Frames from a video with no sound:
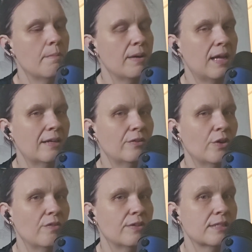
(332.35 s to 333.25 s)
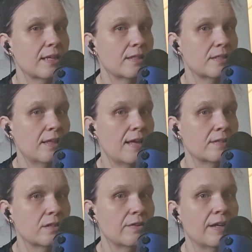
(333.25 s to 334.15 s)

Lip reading: But I don't know, it feels like it's less over